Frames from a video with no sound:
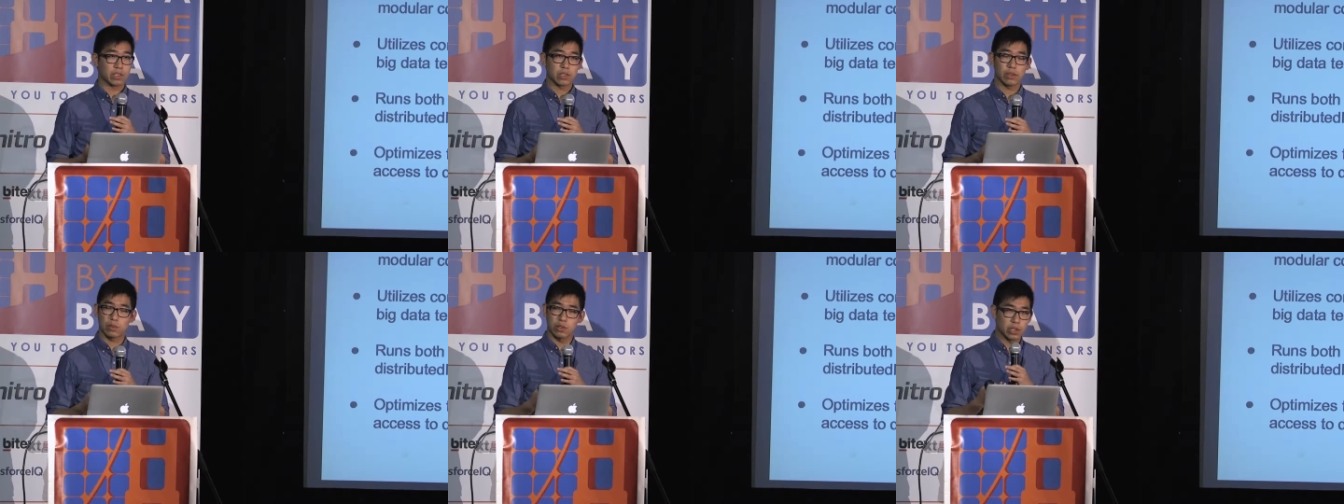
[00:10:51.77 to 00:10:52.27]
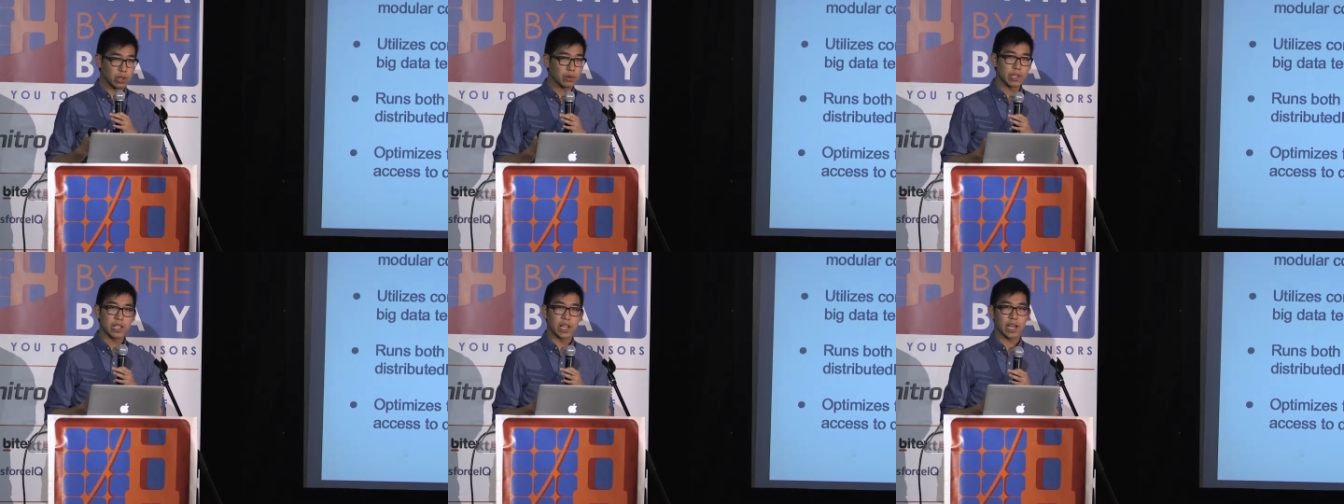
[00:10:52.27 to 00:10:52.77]
so there's no
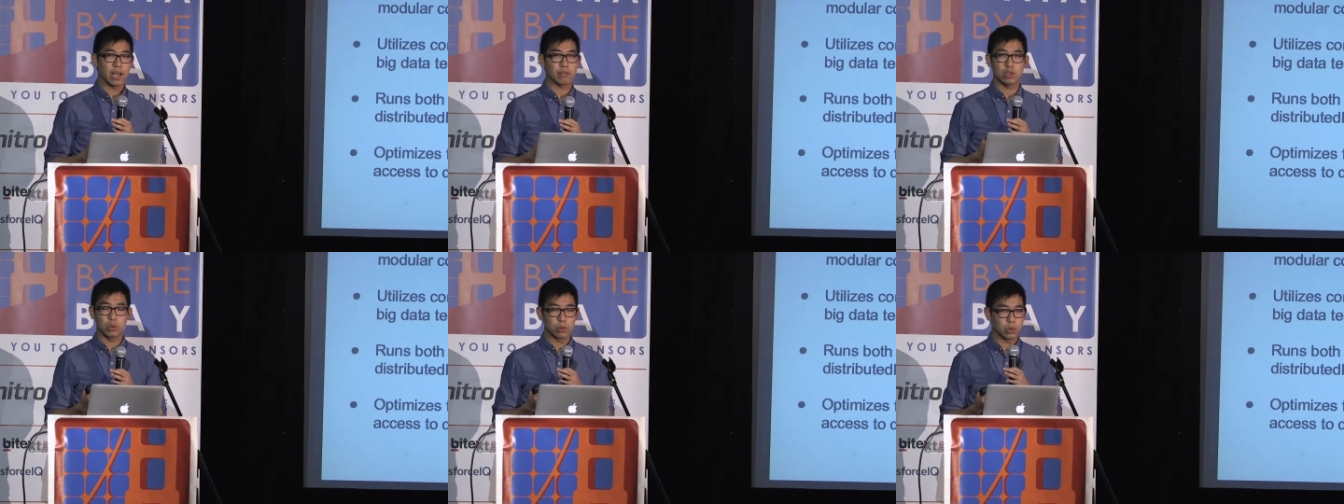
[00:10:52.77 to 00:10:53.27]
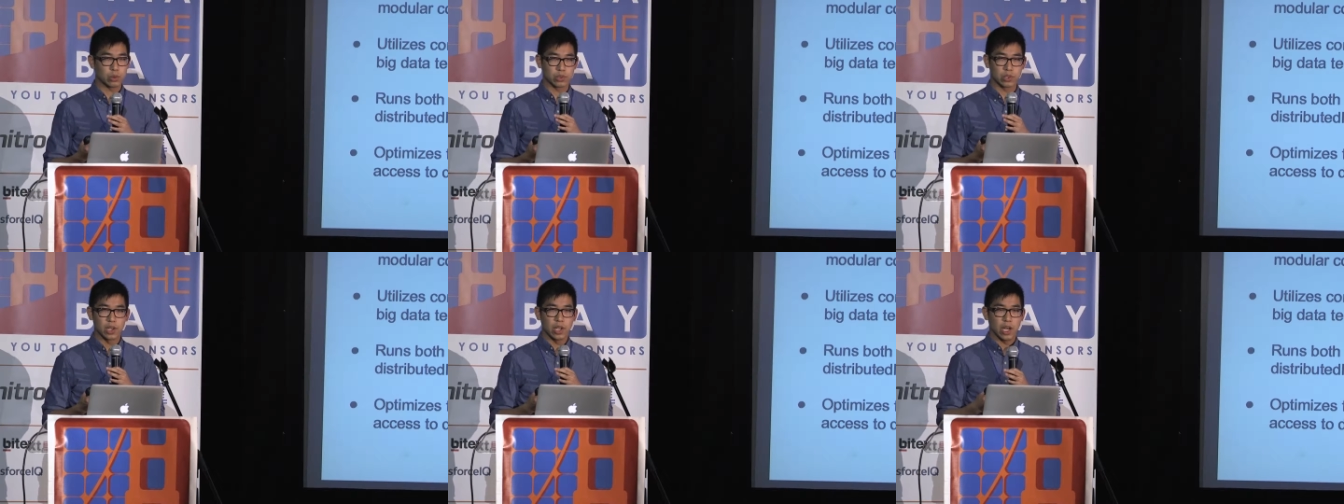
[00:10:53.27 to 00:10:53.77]
need to have
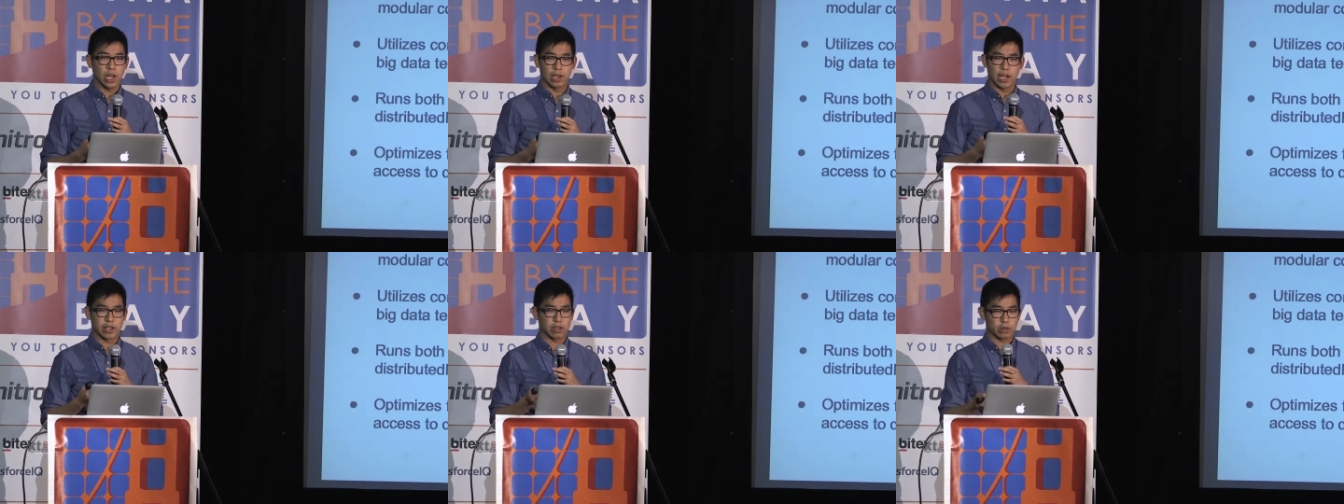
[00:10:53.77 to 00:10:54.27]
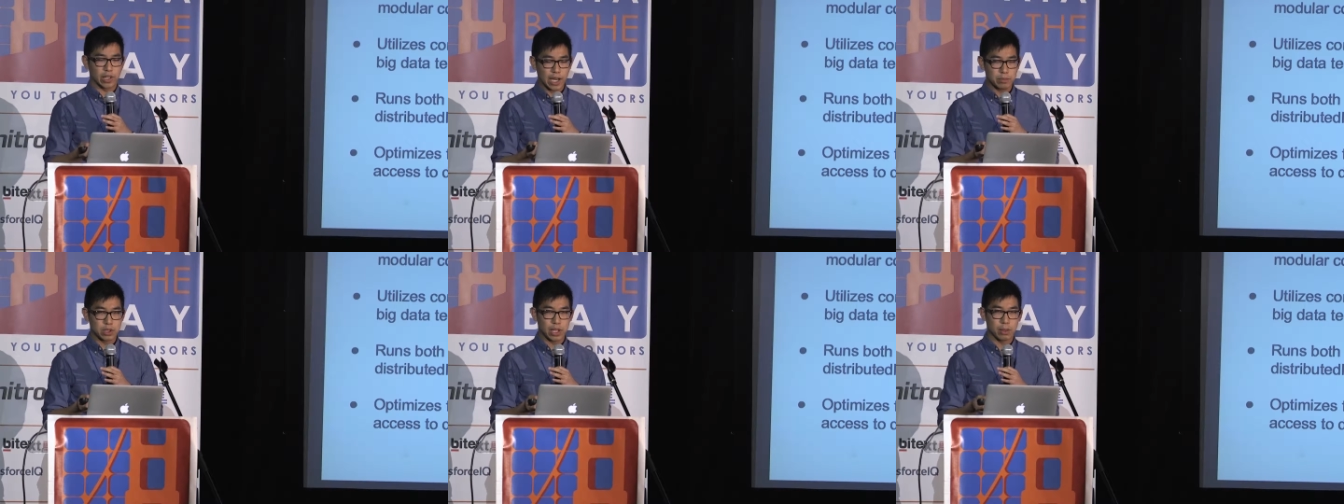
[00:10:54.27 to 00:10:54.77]
tools uh, on your
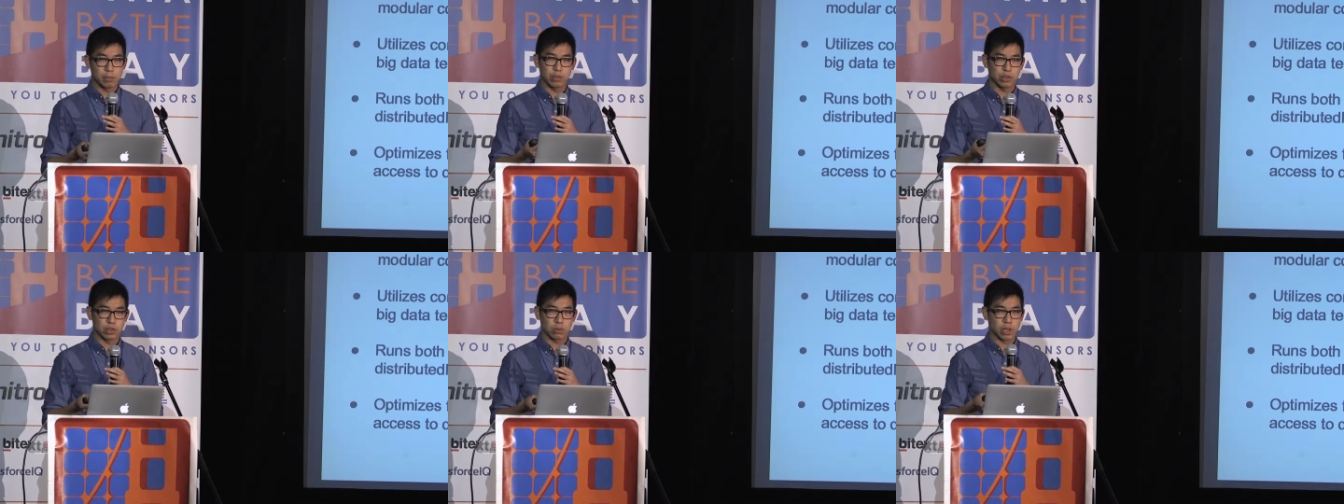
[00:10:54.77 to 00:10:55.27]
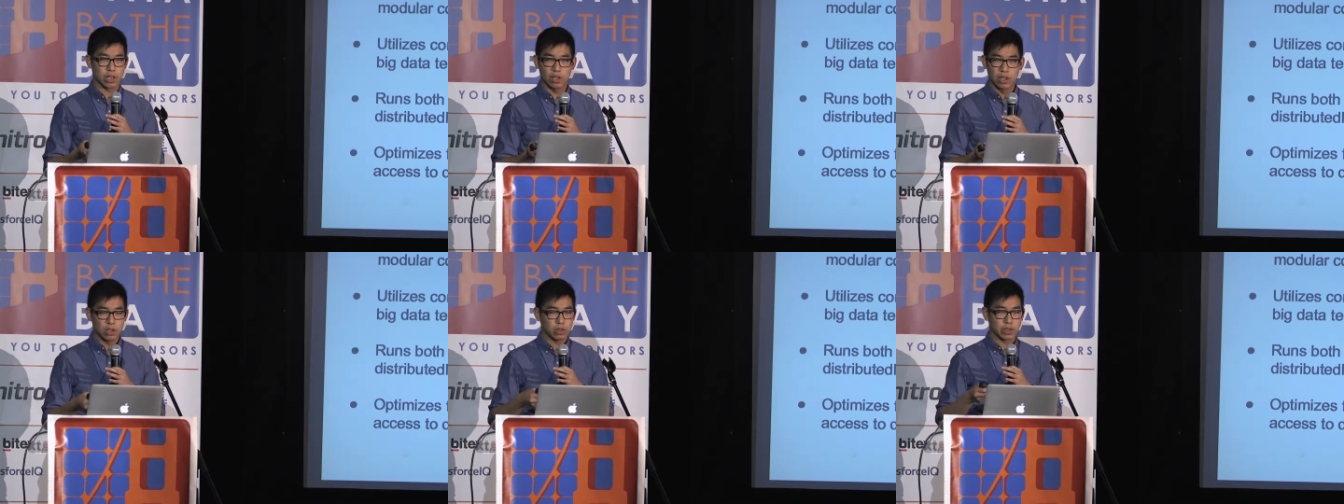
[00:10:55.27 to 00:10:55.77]
laptop if you just want to
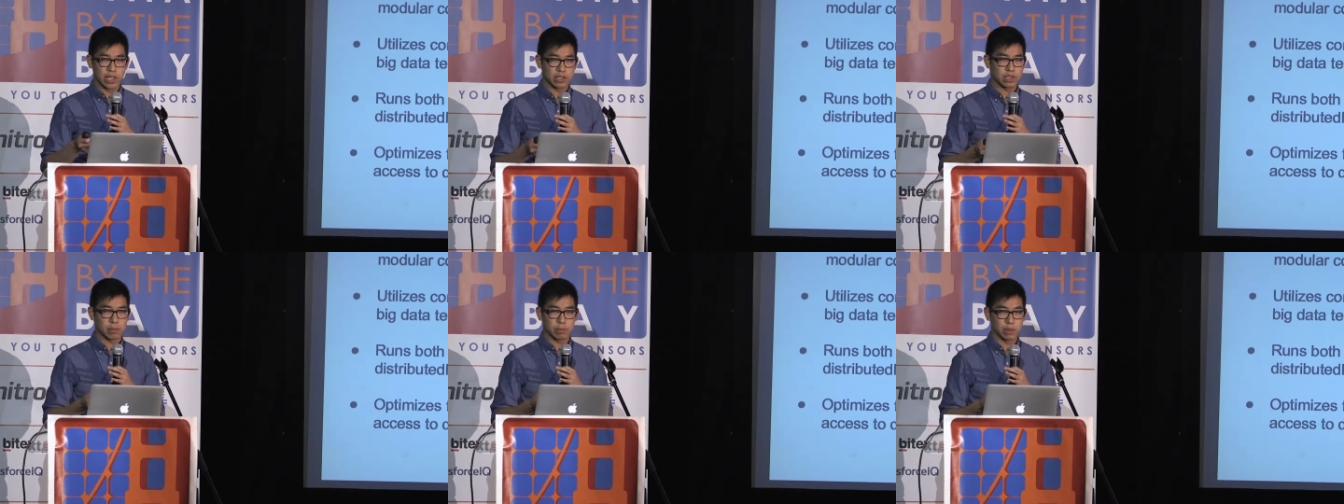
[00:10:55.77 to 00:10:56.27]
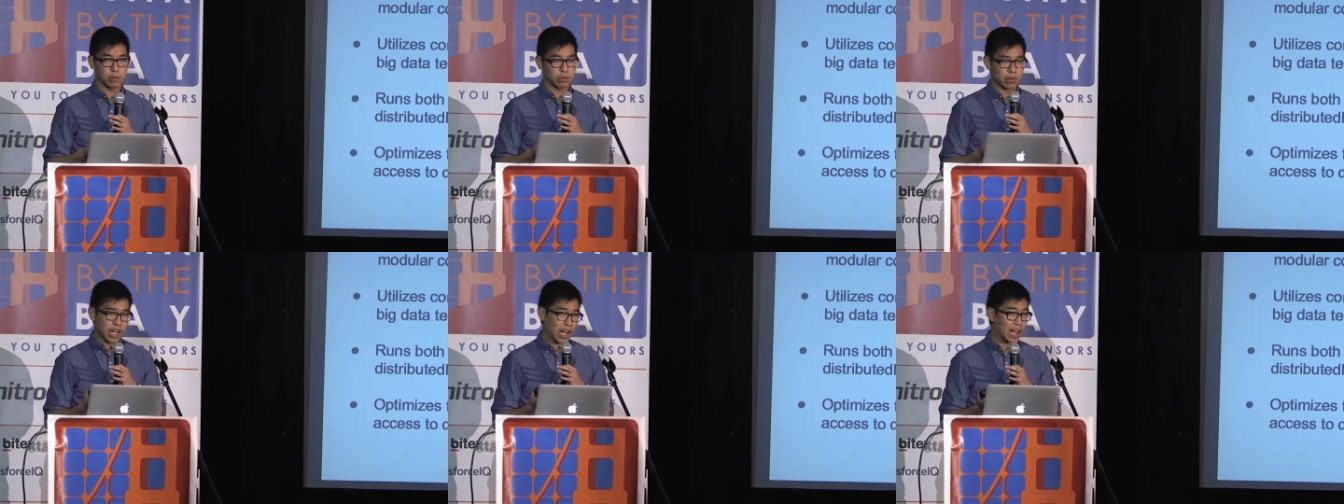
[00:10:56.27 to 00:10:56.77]
look at something
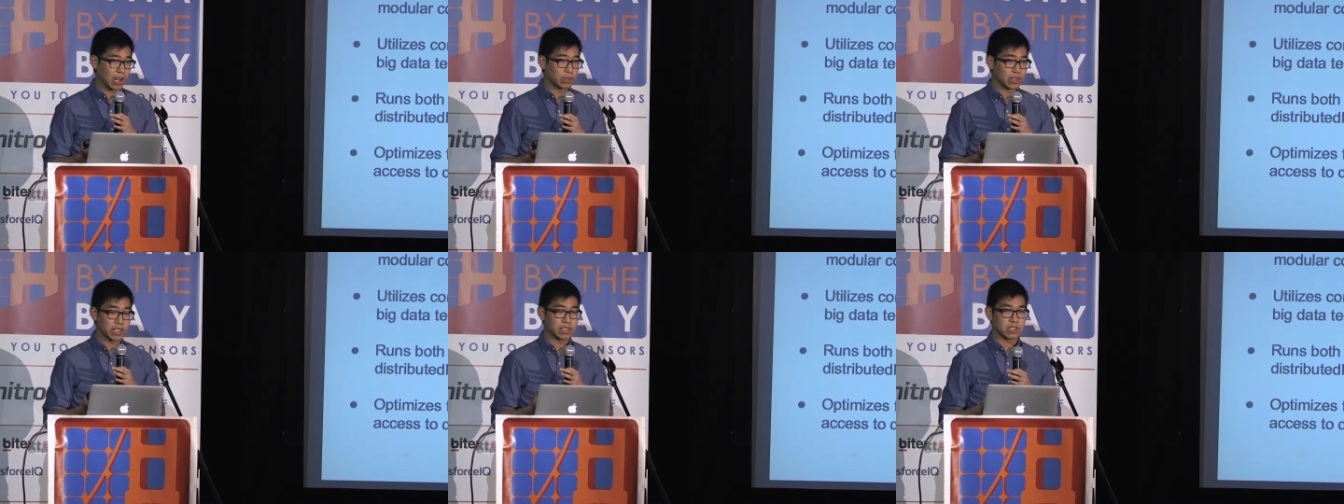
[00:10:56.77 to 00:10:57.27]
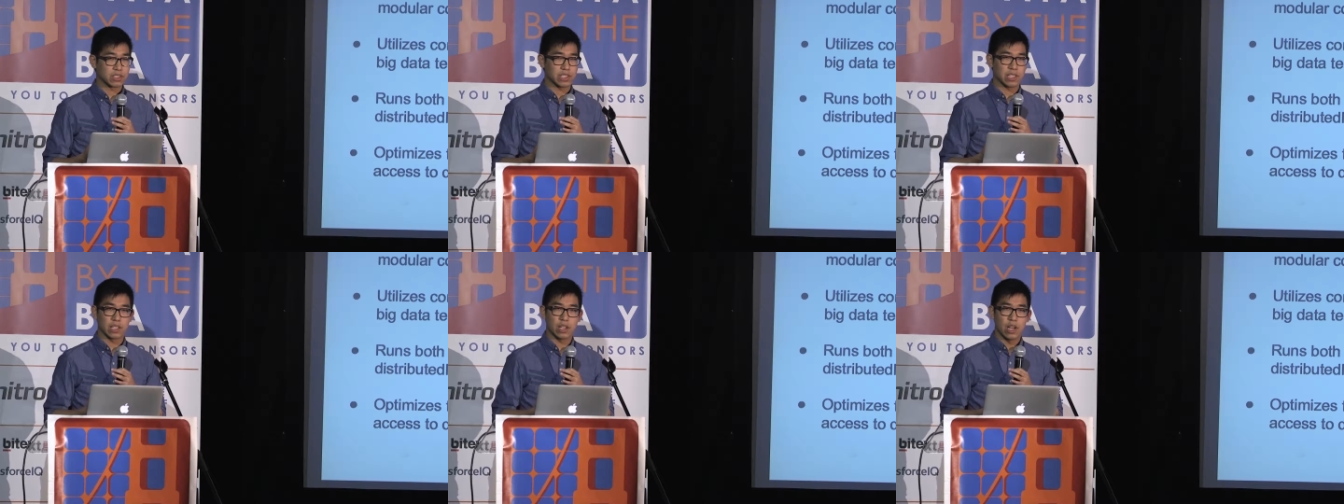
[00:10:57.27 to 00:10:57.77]
with higher
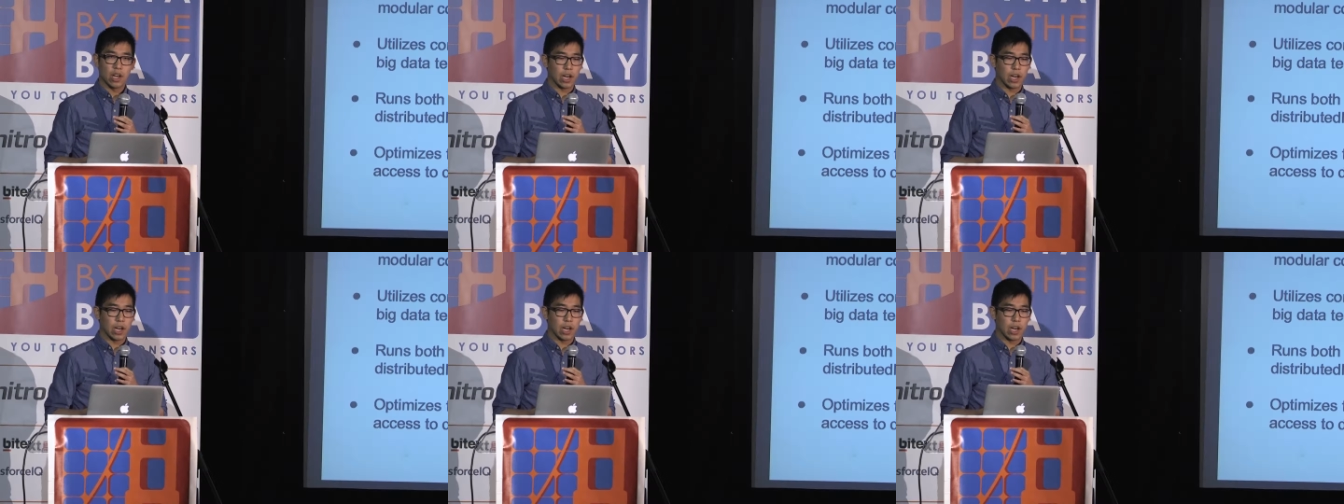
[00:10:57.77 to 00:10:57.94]
latency.